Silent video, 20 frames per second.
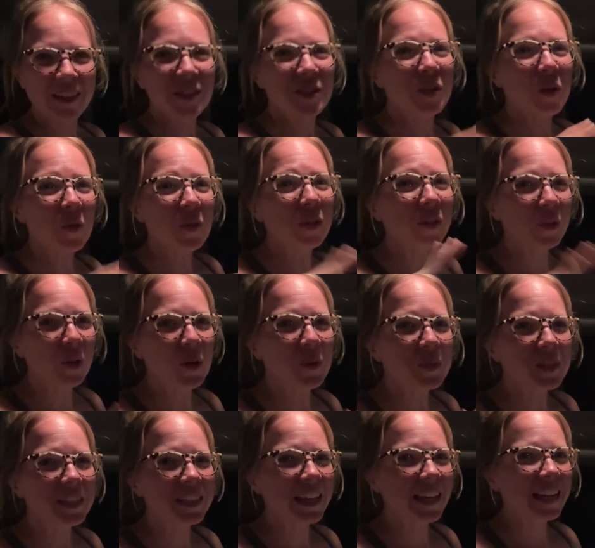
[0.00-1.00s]
So the low
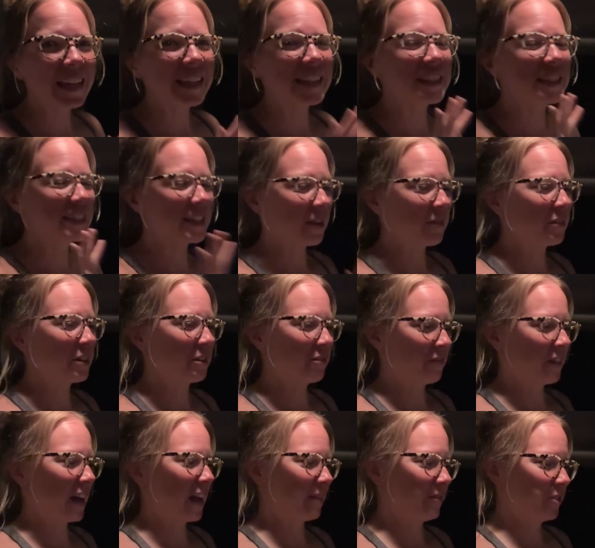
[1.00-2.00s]
tonight is
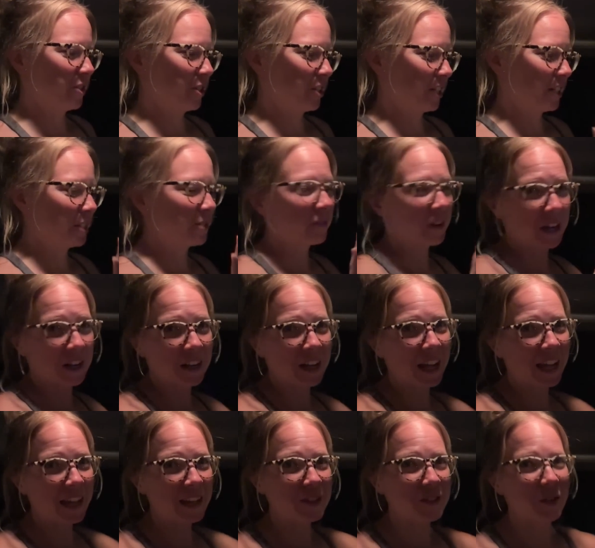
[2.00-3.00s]
75 degrees
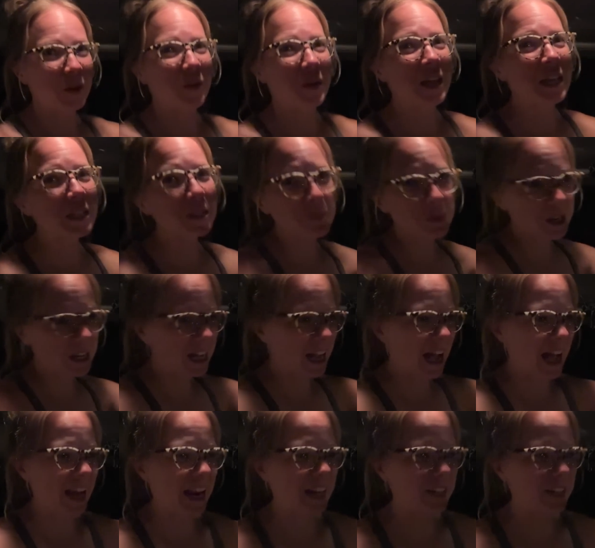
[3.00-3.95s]
Fahrenheit, so it's pretty hot.